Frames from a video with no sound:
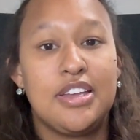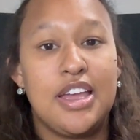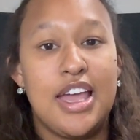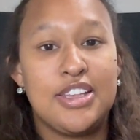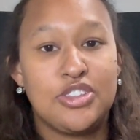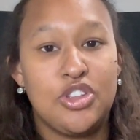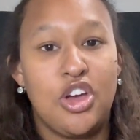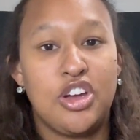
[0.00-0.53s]

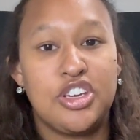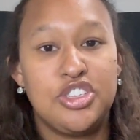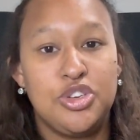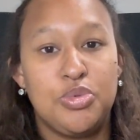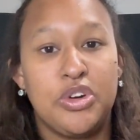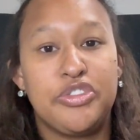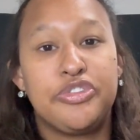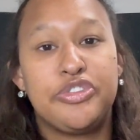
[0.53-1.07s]
as long as you
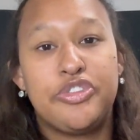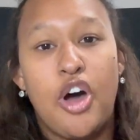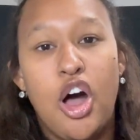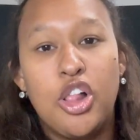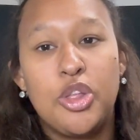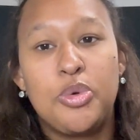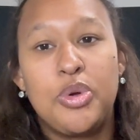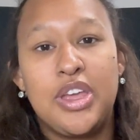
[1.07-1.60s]
are
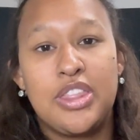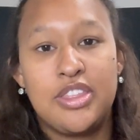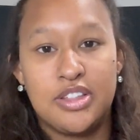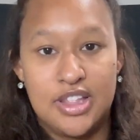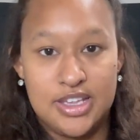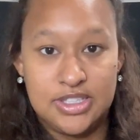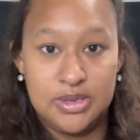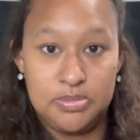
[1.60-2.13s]
following the
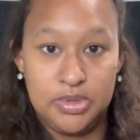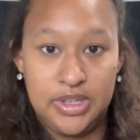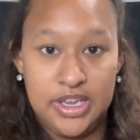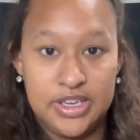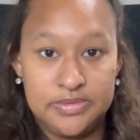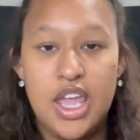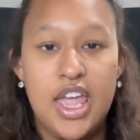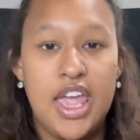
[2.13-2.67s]
lesson
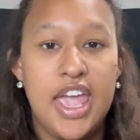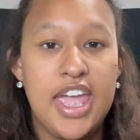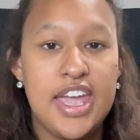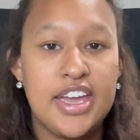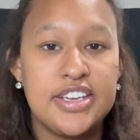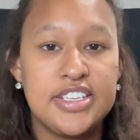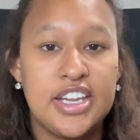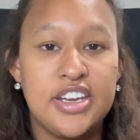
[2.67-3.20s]
plan.
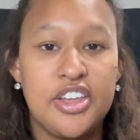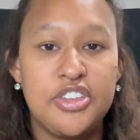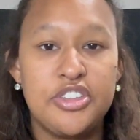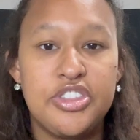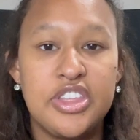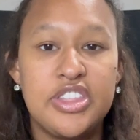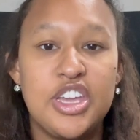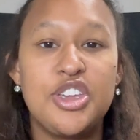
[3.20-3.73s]
And another
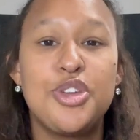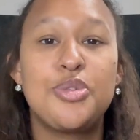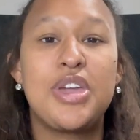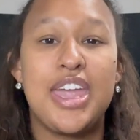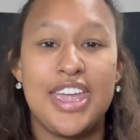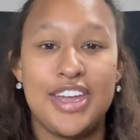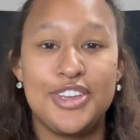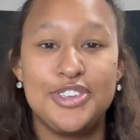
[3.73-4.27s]
thing that you
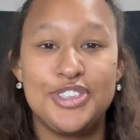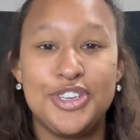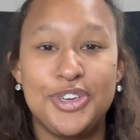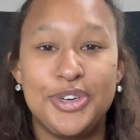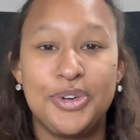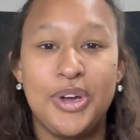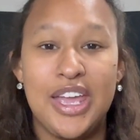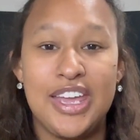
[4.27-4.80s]
can
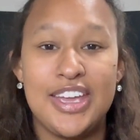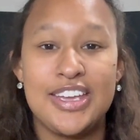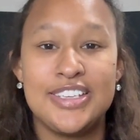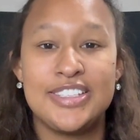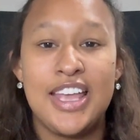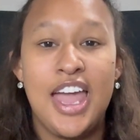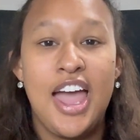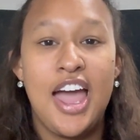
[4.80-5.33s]
do
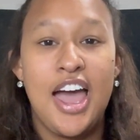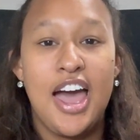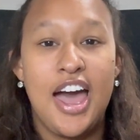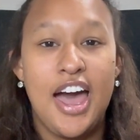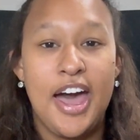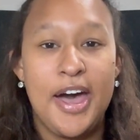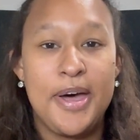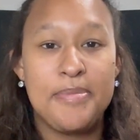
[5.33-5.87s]
is,
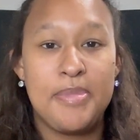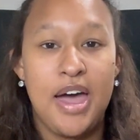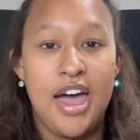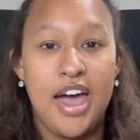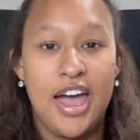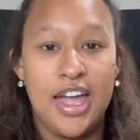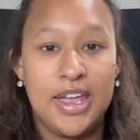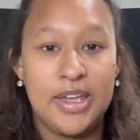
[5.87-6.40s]

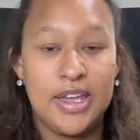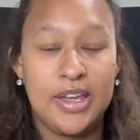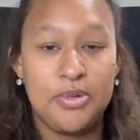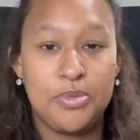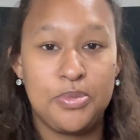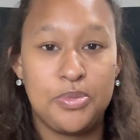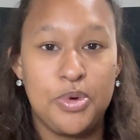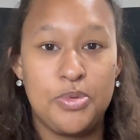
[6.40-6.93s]
I
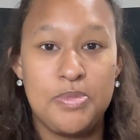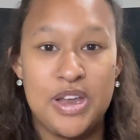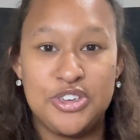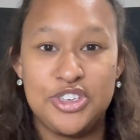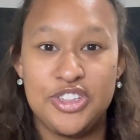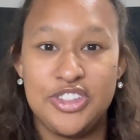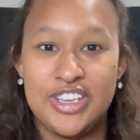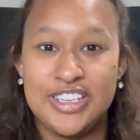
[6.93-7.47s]
will
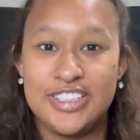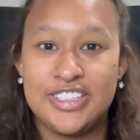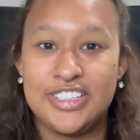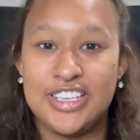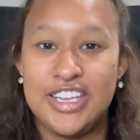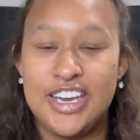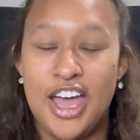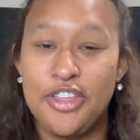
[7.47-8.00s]
mention this
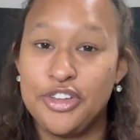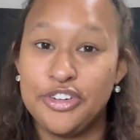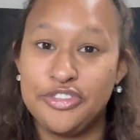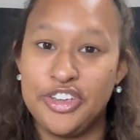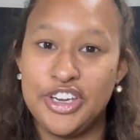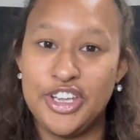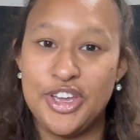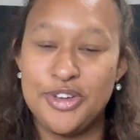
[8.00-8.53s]
in other
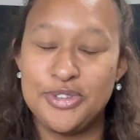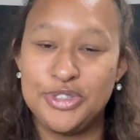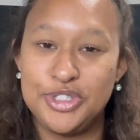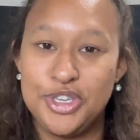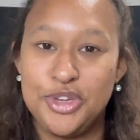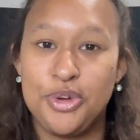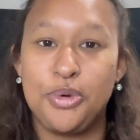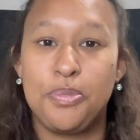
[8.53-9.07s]
videos
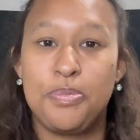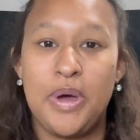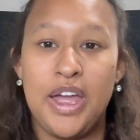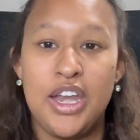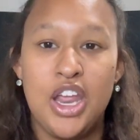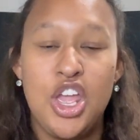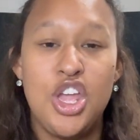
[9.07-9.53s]
too, but